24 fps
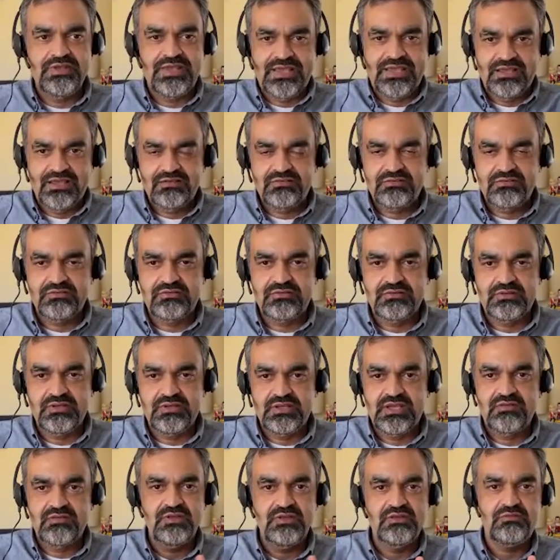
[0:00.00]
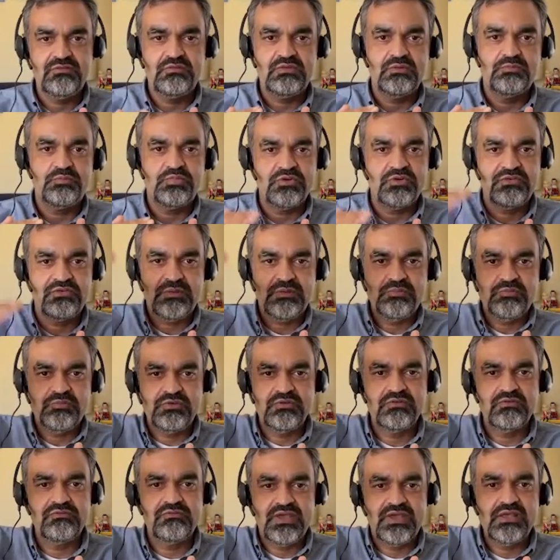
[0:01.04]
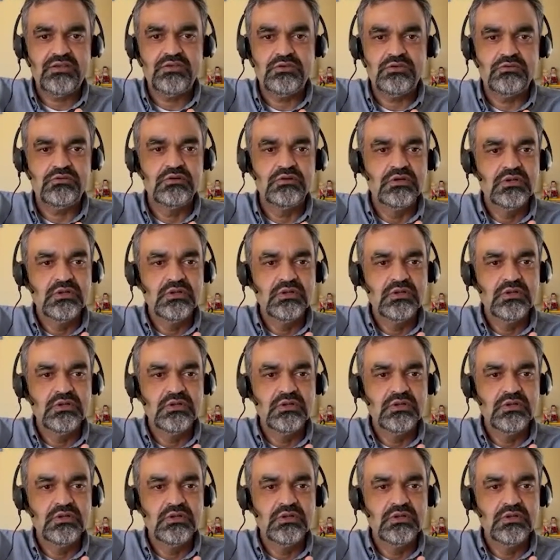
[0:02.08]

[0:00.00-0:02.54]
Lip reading: assets that they have, it's the perception of the value,